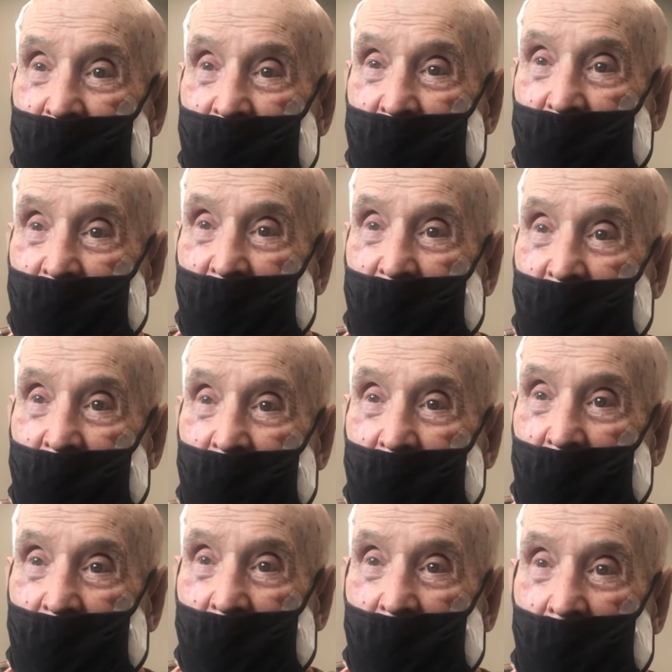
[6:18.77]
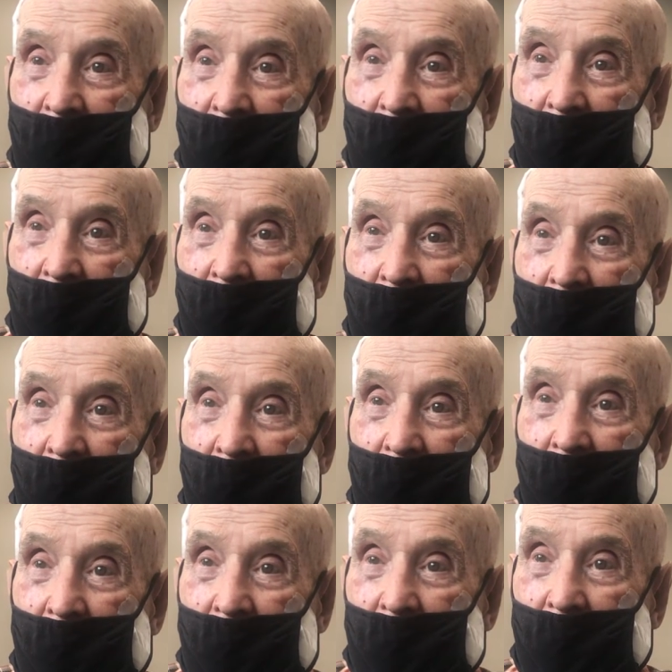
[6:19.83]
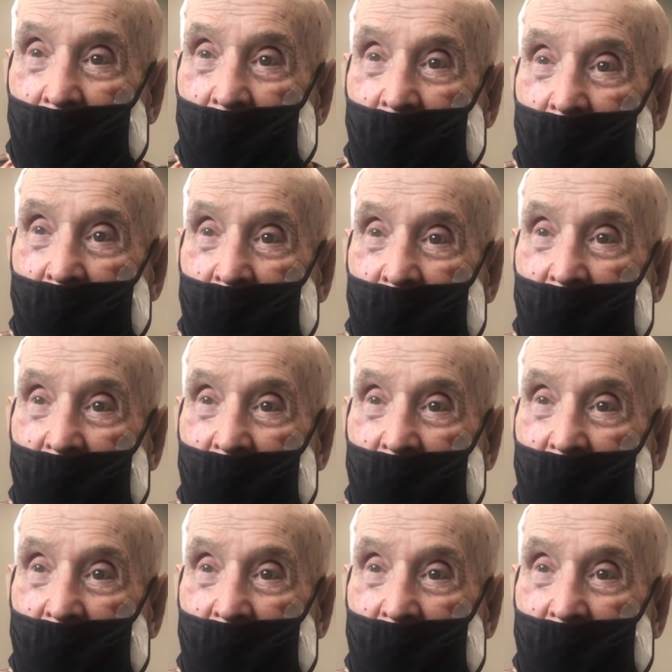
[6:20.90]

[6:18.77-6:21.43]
Did you make any friends while you were overseas?